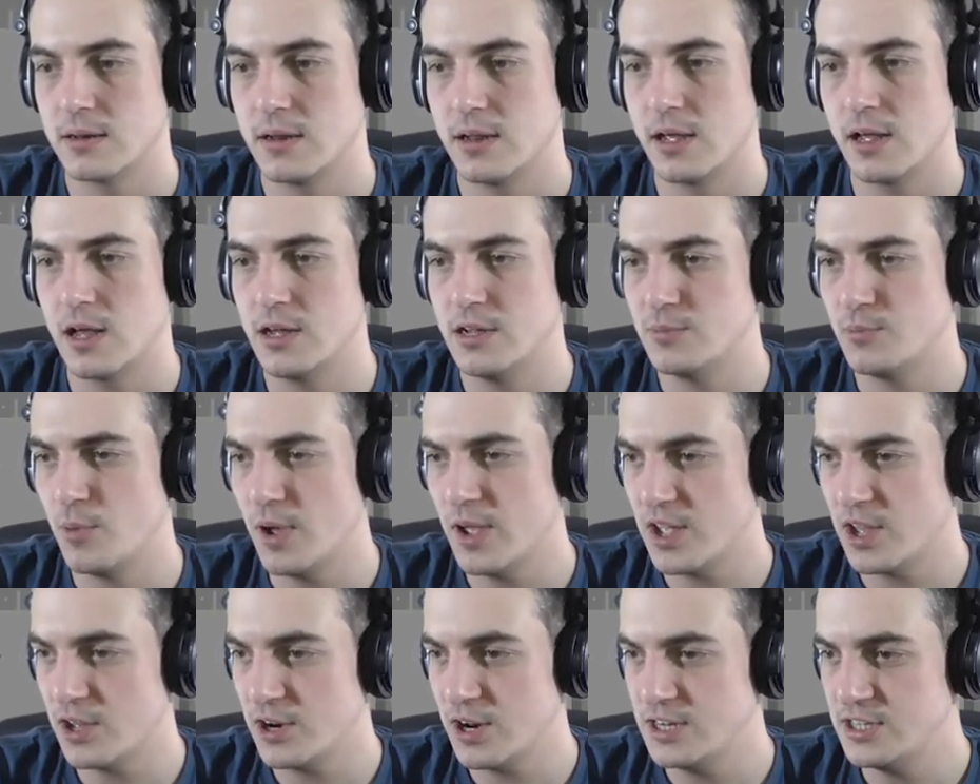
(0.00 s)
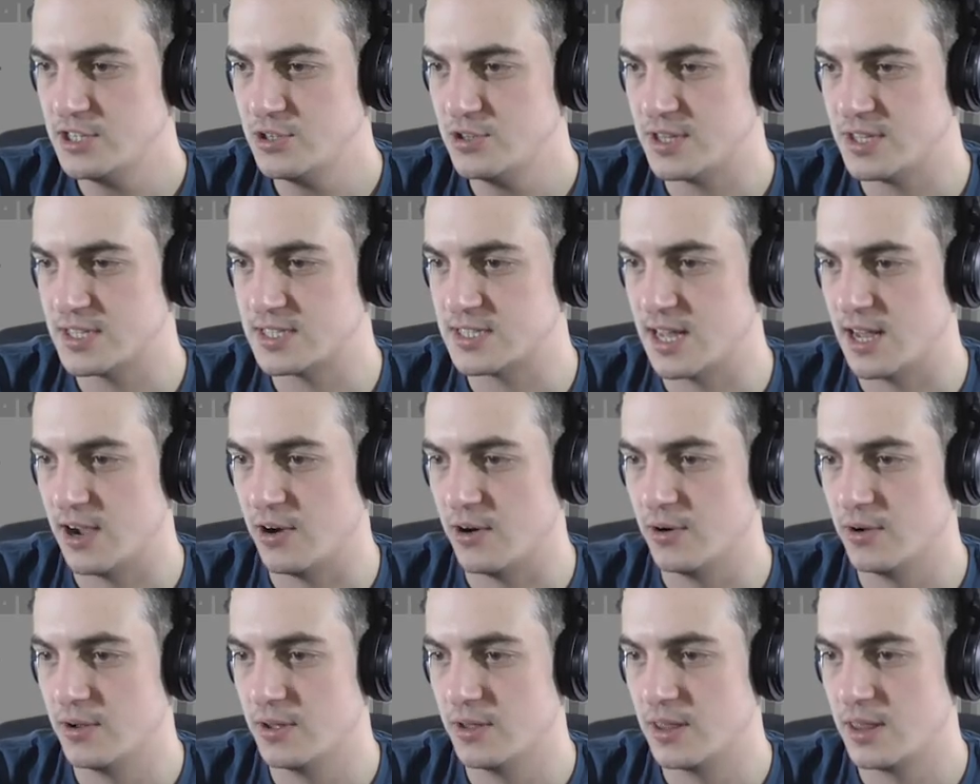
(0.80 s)
I can't. Why can't I do this
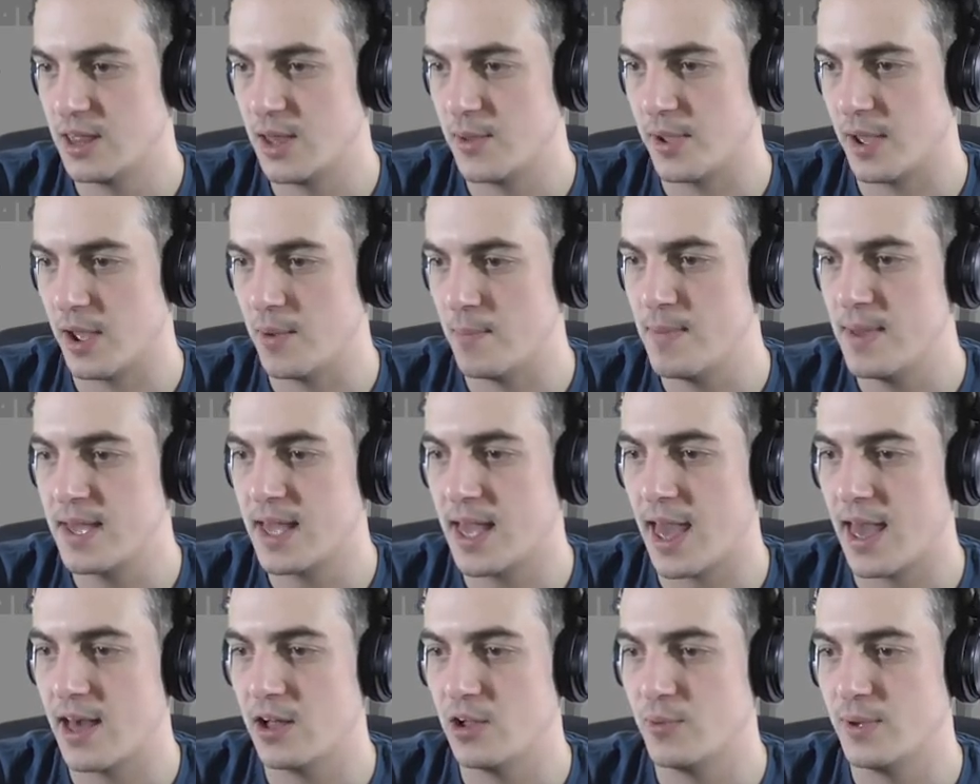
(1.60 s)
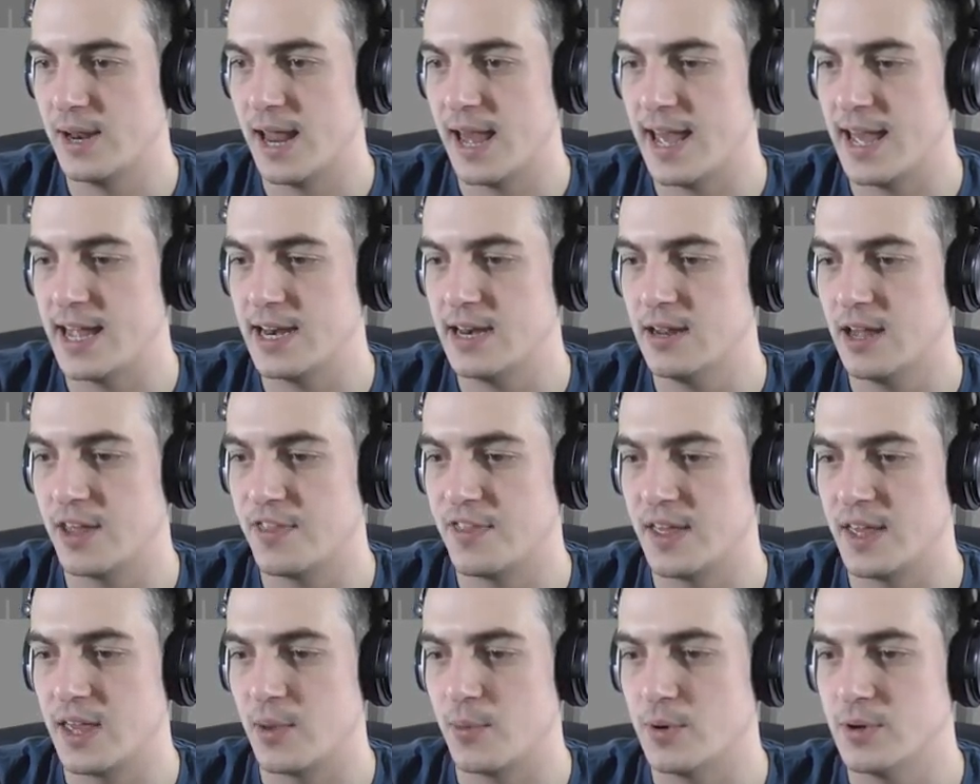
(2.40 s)
now? There we go. Mikhail, we let in. I
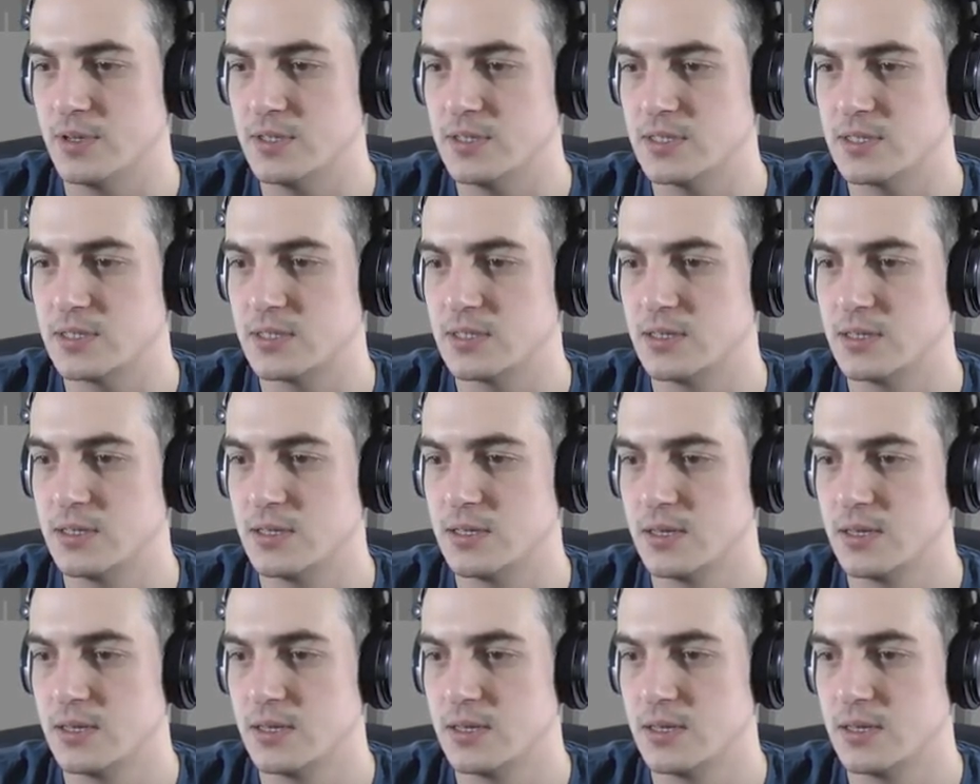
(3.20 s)
think it was.